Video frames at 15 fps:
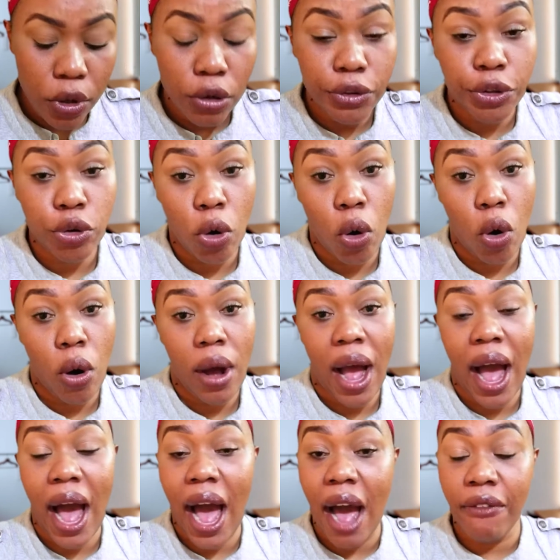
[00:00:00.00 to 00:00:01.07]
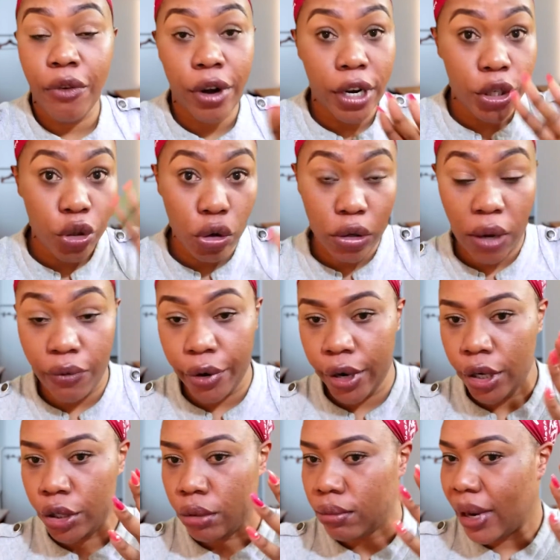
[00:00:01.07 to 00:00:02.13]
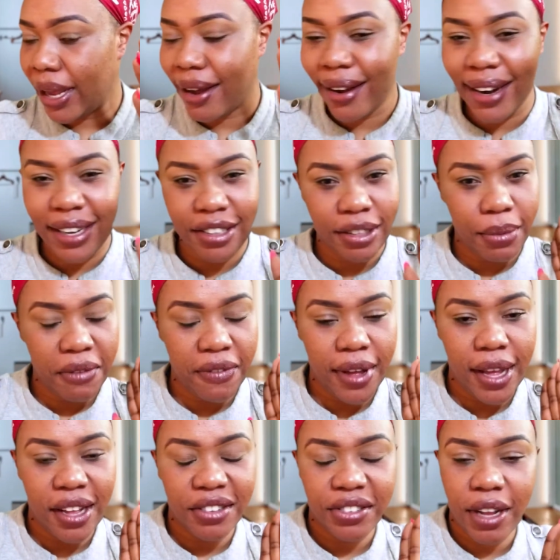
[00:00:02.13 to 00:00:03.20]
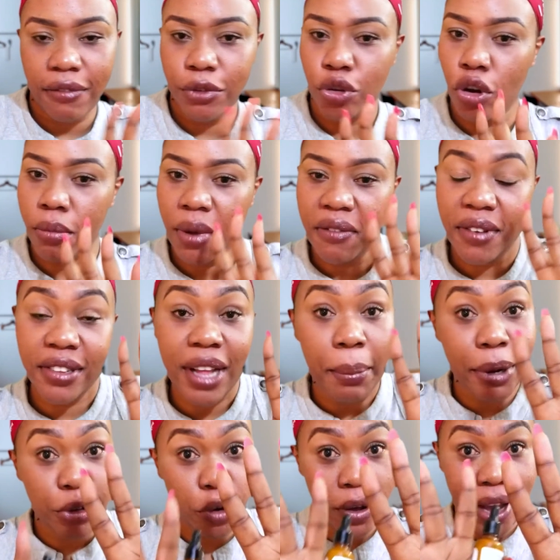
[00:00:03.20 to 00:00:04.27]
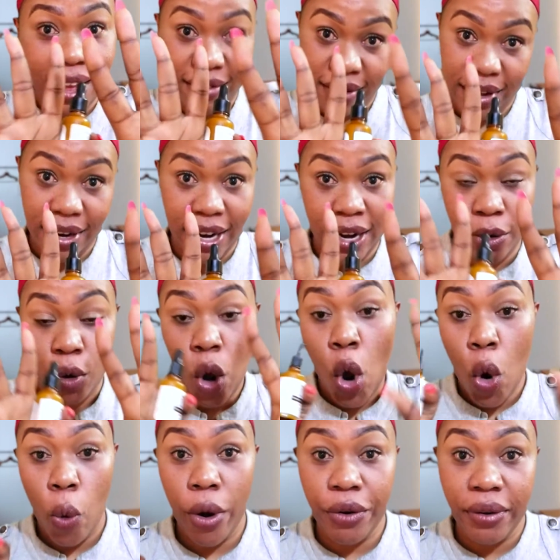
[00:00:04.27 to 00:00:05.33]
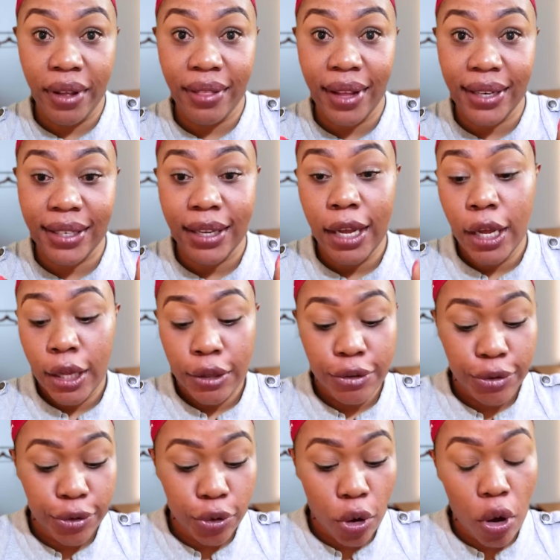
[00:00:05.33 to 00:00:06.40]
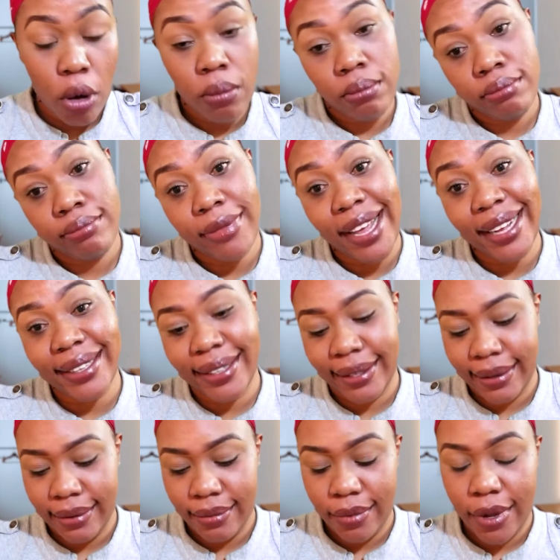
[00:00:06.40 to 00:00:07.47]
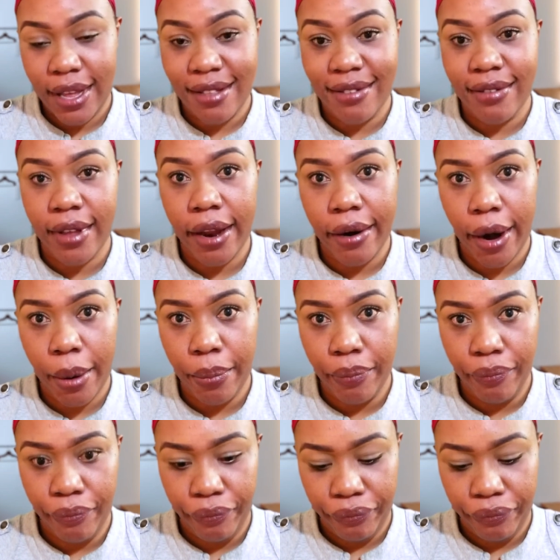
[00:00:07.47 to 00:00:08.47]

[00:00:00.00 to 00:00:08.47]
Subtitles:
So I've already told you, I've already like cleansed my face, I've toned my face. I make sure your hands are clean when doing that. So next, it's serum.